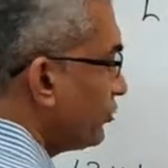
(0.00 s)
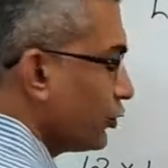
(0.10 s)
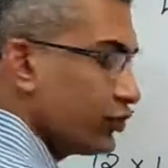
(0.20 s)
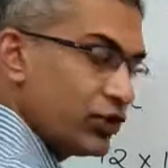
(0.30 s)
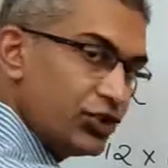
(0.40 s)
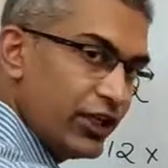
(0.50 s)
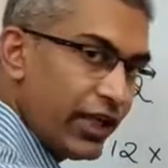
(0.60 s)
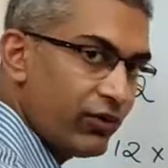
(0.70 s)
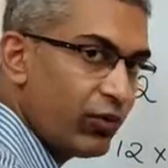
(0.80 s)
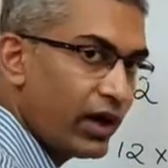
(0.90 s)
So 16
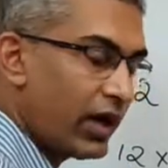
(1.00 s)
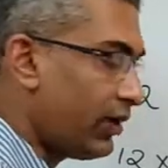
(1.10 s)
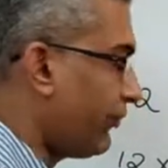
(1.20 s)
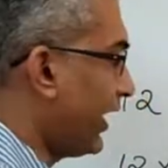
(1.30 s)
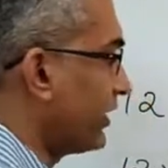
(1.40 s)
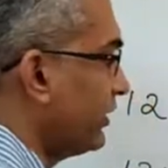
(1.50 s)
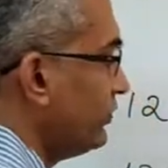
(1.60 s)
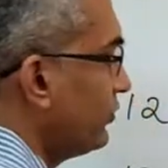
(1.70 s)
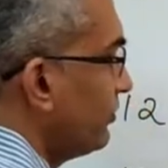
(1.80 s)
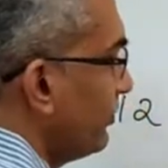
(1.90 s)
and 1 are
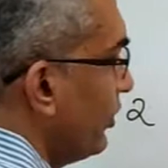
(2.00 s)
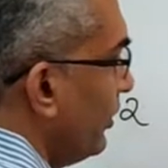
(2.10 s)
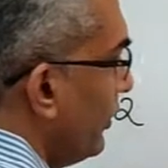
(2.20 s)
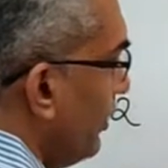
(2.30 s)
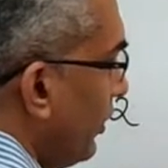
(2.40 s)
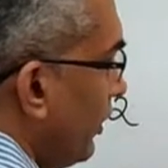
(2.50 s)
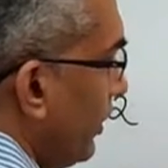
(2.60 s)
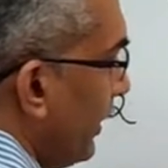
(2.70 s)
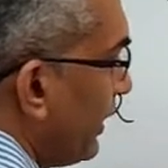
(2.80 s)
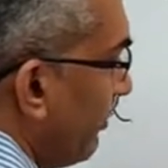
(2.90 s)
factors.
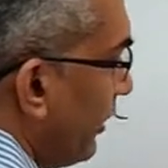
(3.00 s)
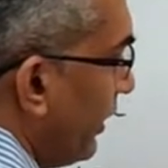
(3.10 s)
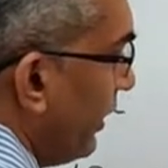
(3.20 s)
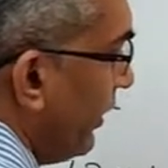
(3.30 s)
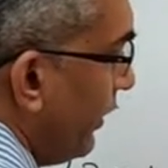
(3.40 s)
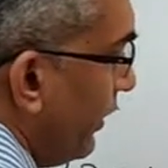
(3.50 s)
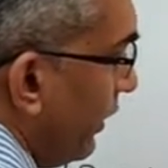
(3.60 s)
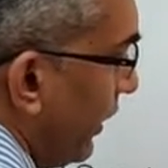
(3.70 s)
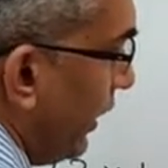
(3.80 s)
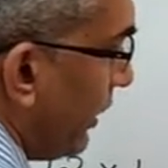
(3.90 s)
It can be
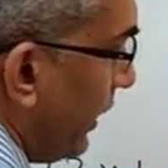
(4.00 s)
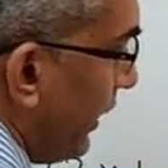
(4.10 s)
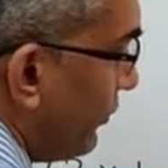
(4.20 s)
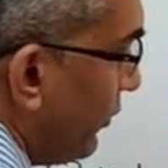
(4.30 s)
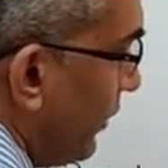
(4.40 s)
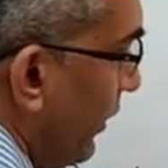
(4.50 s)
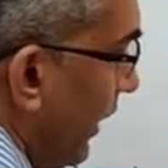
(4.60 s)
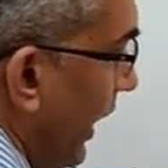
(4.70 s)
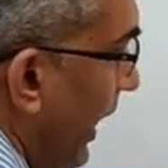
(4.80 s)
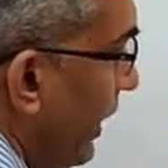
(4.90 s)
rewritten as
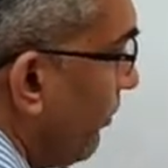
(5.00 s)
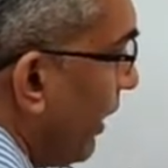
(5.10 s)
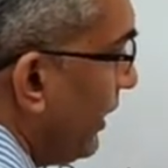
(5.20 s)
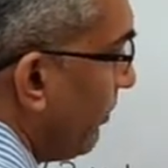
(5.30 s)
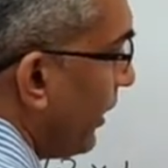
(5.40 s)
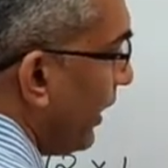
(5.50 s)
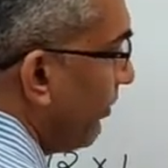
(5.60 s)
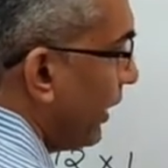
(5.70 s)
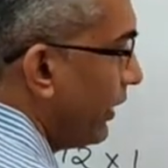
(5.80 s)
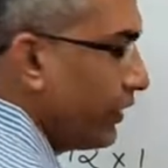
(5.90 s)
8 multiplied
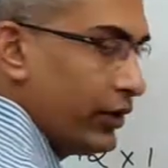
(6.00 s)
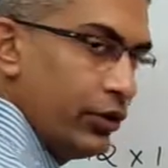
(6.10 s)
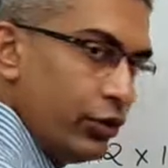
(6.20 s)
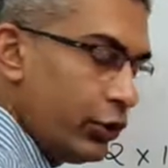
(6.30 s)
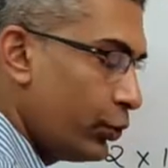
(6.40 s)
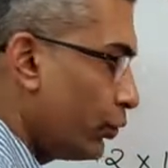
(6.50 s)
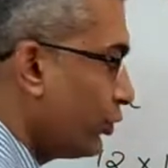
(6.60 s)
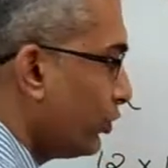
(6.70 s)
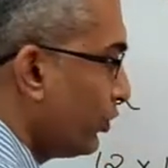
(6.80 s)
by 2.